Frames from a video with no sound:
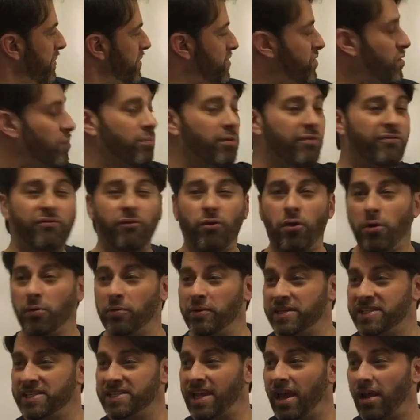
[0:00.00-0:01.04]
So before
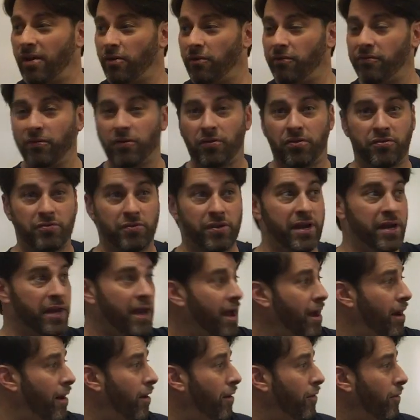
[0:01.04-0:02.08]
we settle for 3
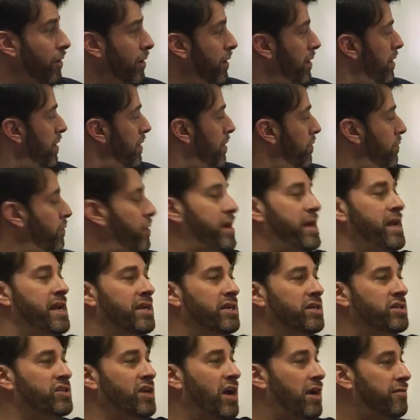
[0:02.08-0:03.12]
no, we
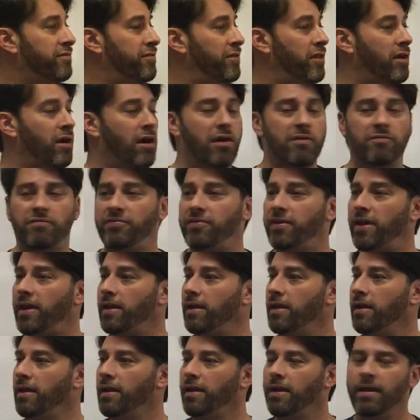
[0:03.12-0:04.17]
need to check for the heart fit.
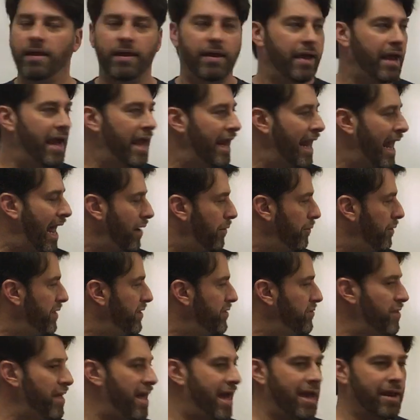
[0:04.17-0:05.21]
And how do we
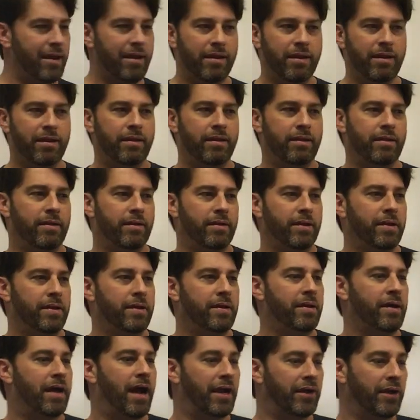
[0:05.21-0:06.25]
do that?
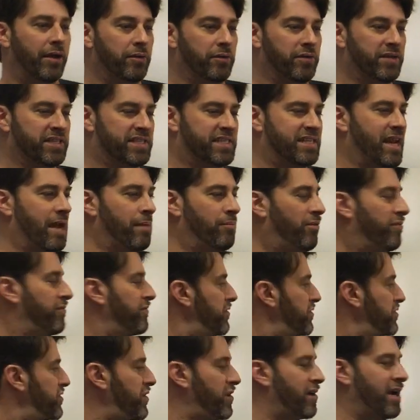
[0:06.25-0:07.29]
I know this table
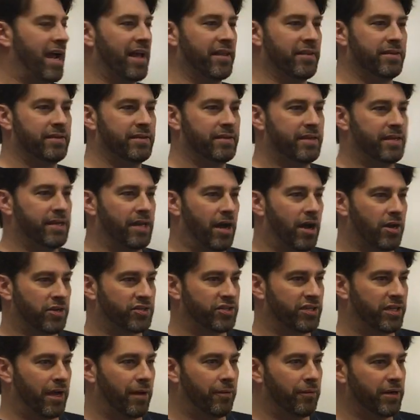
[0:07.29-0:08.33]
for sure had the
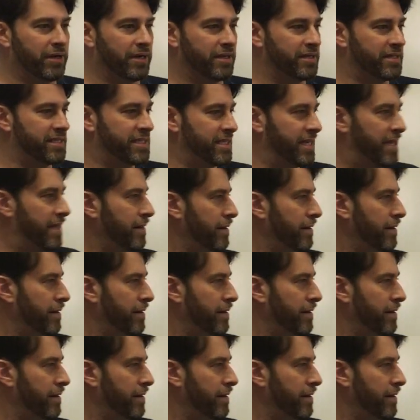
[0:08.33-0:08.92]
option I wanted to see.